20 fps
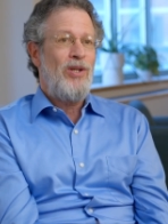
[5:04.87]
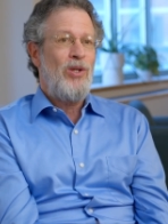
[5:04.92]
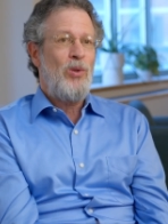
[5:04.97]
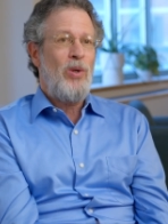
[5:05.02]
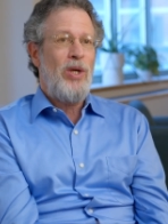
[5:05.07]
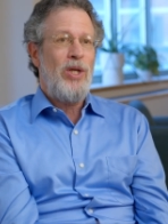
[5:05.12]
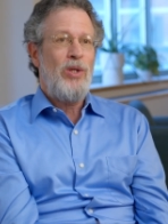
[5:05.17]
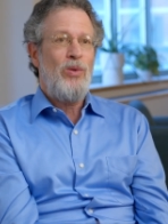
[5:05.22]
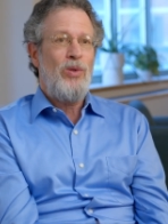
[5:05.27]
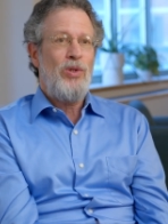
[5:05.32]

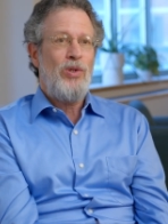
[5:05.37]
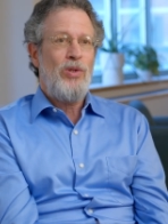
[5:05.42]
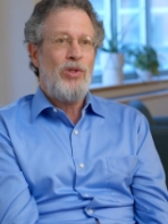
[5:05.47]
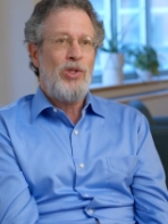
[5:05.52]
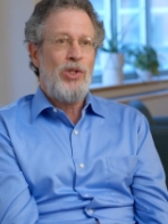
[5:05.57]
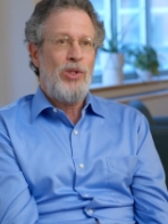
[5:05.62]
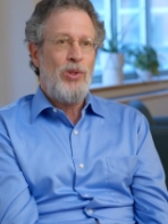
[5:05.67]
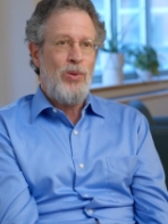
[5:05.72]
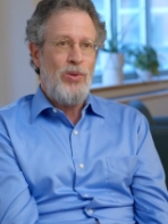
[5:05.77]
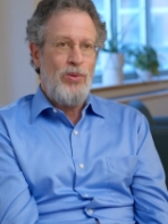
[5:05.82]
graduate
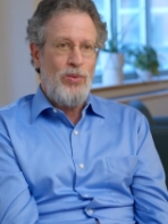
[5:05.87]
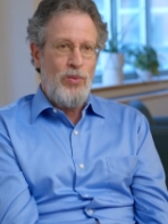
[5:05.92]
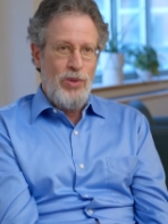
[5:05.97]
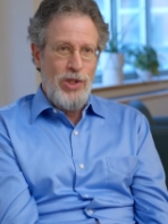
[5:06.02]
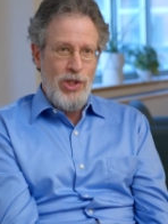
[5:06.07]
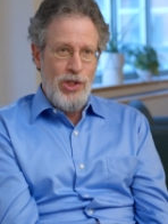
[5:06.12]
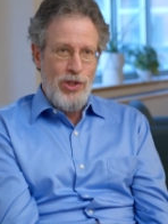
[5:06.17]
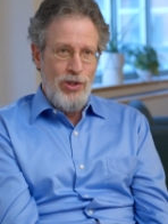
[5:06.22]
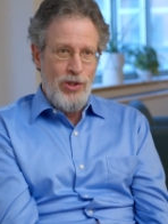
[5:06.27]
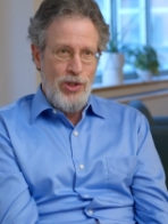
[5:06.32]
student
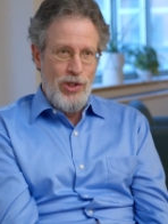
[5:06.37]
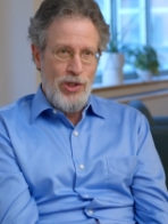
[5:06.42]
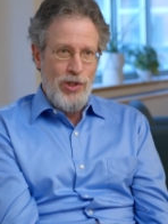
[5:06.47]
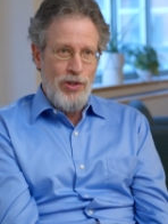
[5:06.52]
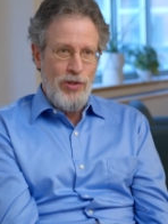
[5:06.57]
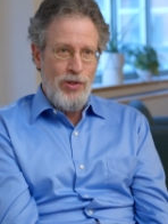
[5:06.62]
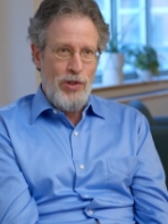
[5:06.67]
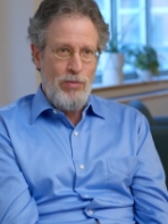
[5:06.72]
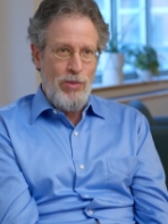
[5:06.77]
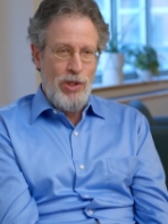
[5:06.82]

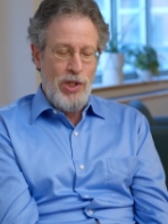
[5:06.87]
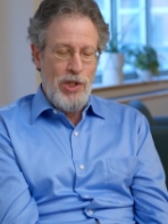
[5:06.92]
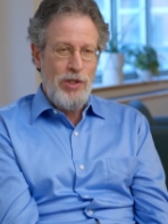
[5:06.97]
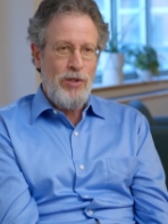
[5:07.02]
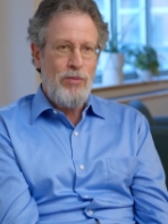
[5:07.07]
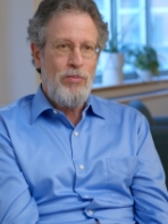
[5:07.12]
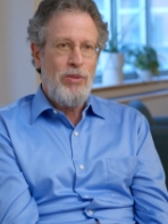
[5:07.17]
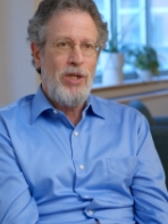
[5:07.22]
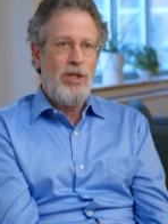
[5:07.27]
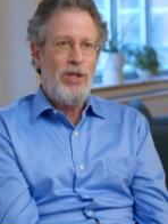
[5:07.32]
researchers
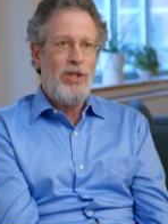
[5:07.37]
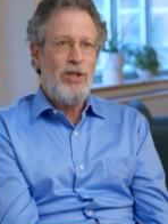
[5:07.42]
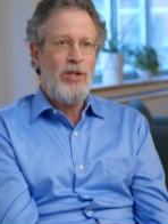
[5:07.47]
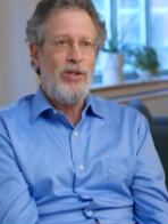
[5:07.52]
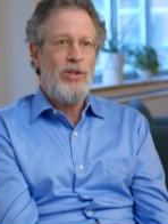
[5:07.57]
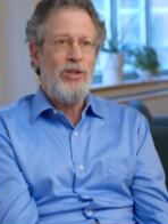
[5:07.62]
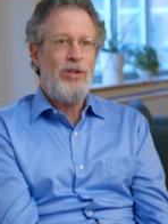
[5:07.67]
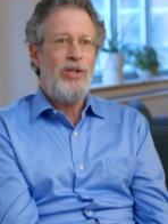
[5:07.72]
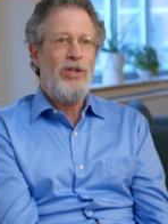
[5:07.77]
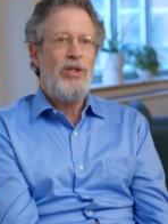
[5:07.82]
participating
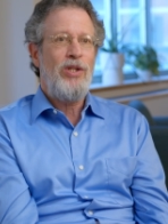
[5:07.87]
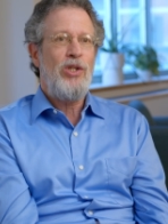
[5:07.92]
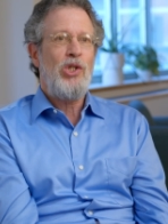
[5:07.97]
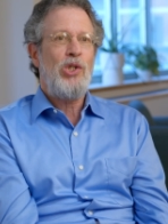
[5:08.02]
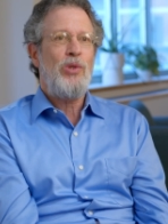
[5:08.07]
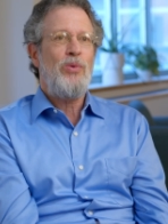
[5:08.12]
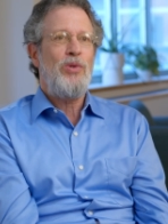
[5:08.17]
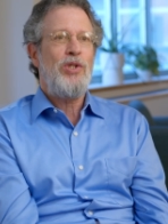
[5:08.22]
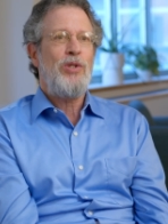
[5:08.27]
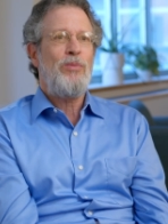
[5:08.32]
on
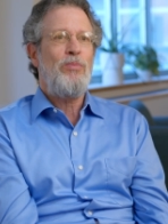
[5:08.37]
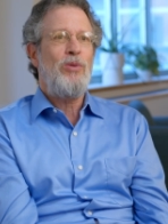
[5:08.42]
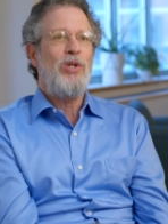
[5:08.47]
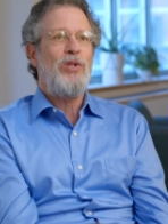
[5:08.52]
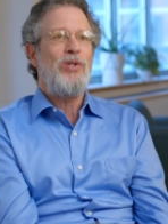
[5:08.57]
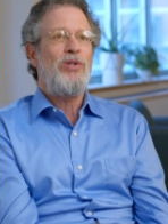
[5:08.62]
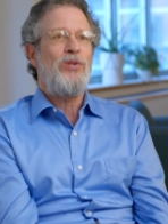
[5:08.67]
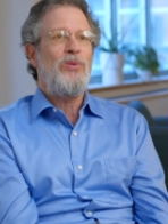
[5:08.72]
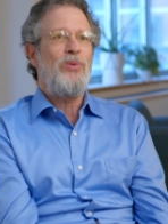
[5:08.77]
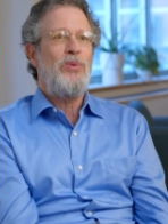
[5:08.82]

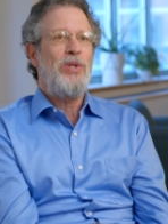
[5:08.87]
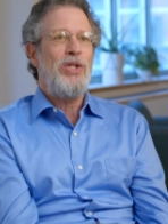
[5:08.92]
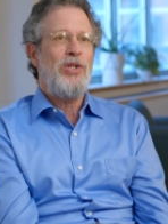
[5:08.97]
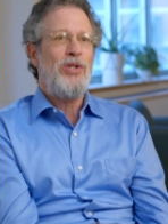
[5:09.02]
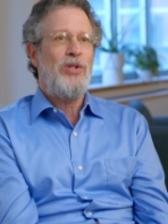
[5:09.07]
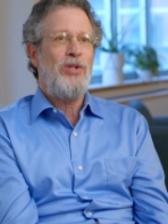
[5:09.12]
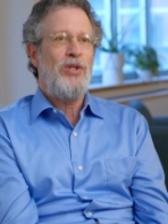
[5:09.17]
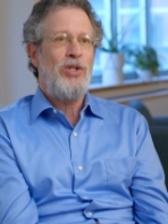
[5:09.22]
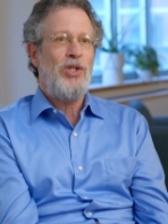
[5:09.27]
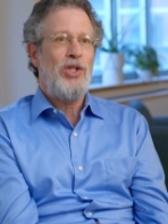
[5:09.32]
industry-sponsored
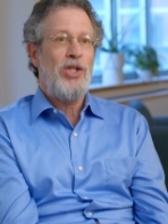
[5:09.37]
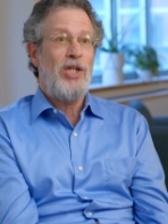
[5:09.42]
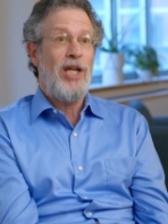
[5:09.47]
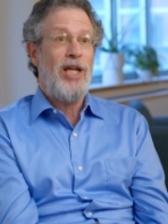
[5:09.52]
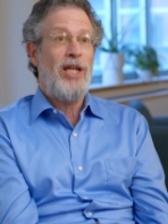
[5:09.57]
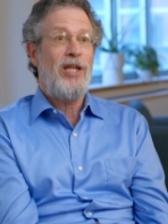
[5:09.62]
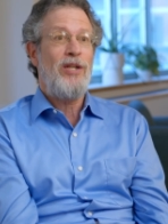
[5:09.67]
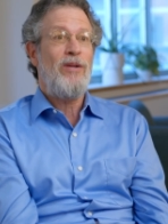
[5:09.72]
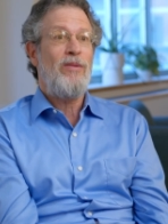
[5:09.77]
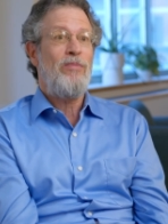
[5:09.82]
research
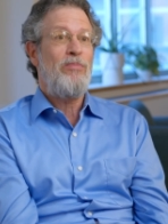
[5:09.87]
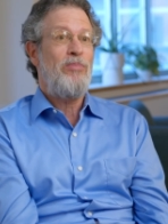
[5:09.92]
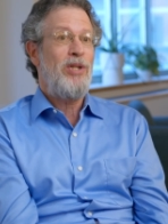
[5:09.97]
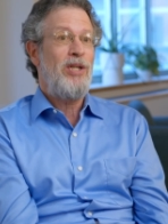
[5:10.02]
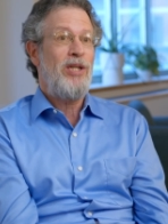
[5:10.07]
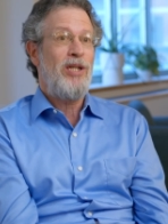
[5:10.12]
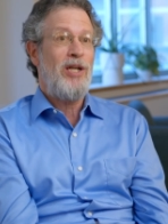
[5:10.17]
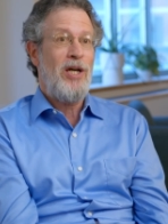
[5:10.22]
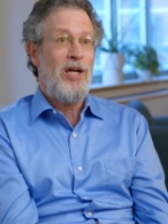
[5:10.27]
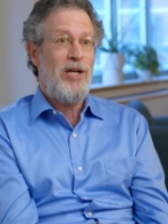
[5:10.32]
end up
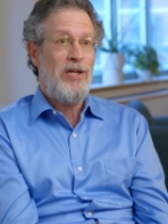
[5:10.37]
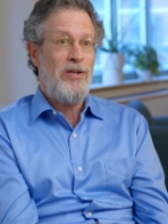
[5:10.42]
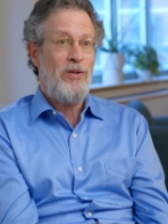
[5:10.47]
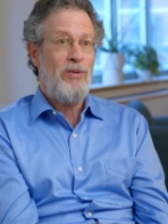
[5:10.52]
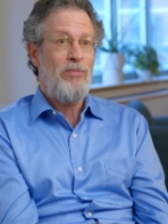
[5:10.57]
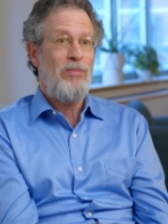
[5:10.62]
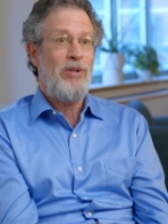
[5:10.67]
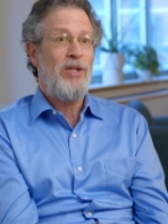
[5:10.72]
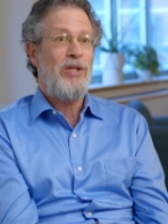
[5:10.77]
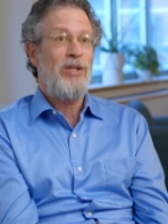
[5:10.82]
being
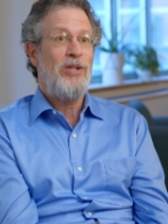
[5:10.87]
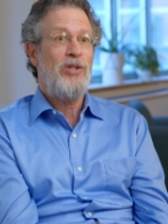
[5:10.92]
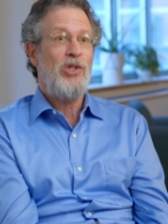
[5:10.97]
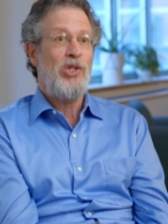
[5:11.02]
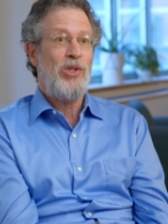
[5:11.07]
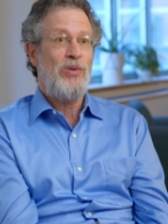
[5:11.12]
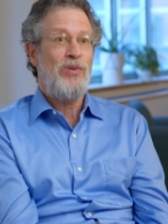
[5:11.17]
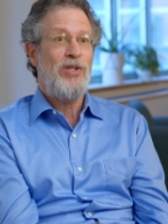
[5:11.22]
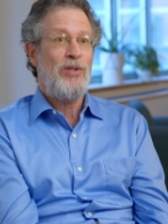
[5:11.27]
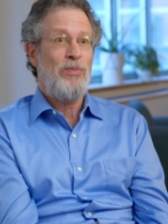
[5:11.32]
hired by
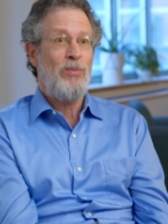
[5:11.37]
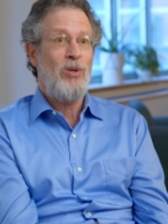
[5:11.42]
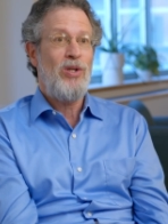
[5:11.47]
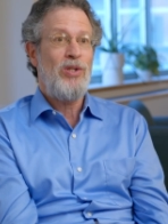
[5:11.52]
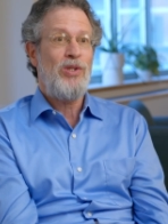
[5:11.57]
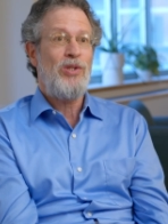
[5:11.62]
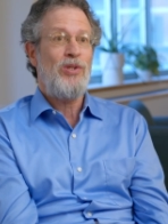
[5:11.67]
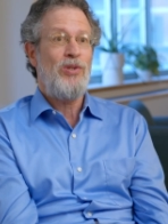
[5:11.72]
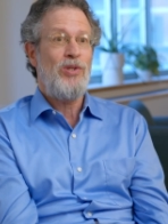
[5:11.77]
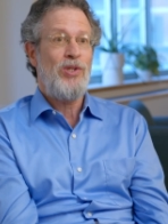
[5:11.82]
industry
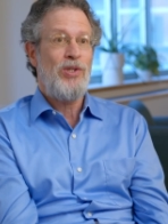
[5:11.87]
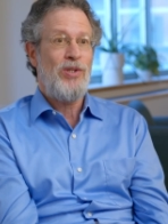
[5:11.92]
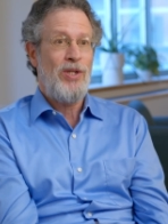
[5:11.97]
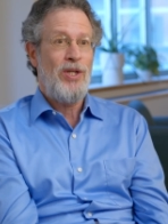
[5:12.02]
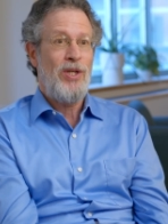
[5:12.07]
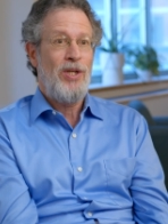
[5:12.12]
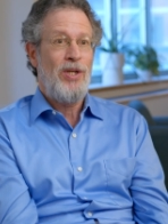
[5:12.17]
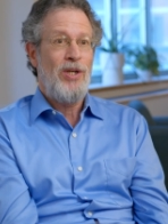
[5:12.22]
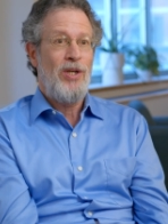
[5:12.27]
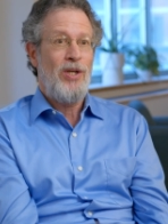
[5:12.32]
sponsors
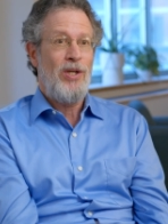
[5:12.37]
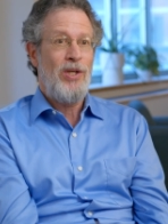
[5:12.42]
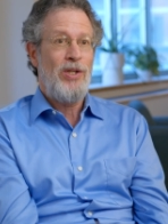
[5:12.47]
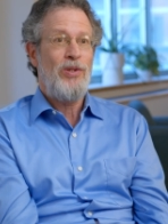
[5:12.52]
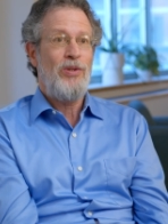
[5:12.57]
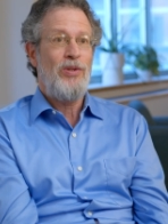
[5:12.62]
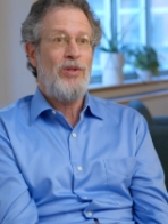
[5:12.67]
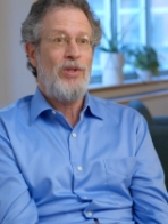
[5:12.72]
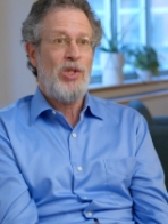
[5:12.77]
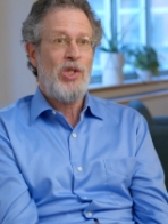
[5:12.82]

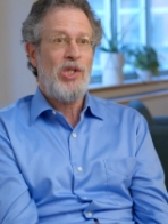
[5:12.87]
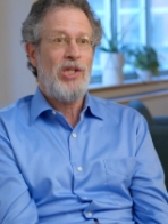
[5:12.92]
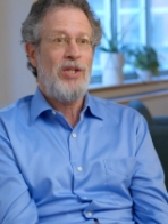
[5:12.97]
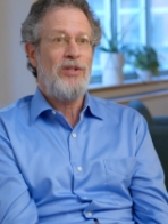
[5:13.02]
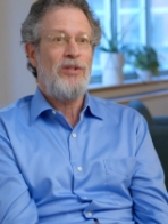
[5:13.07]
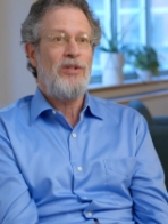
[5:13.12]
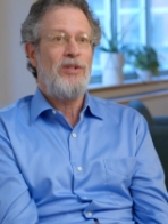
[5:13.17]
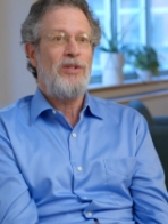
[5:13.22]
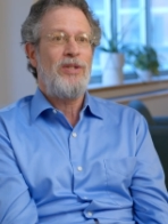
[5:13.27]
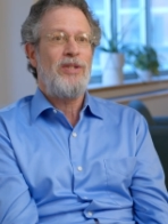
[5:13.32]
under this
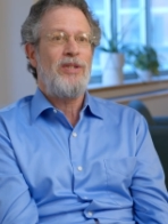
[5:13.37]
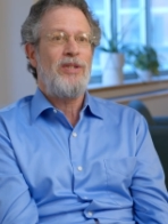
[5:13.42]
center.